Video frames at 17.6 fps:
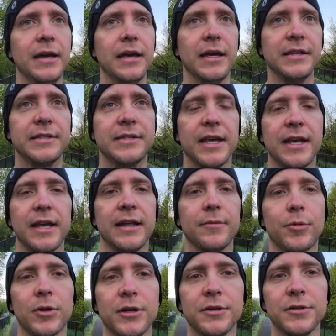It
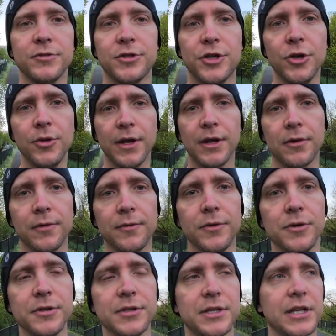said we're gonna do 2
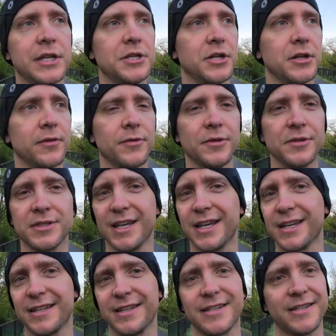intervals. Each interval is
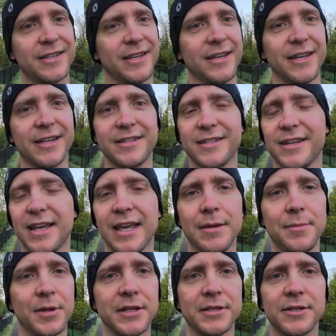like
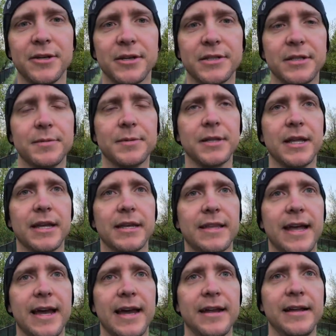6-8 minutes long, something like
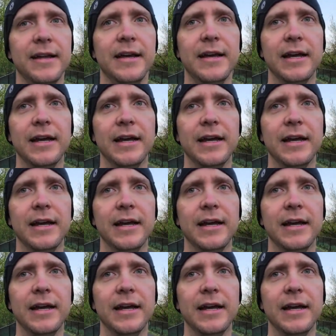that.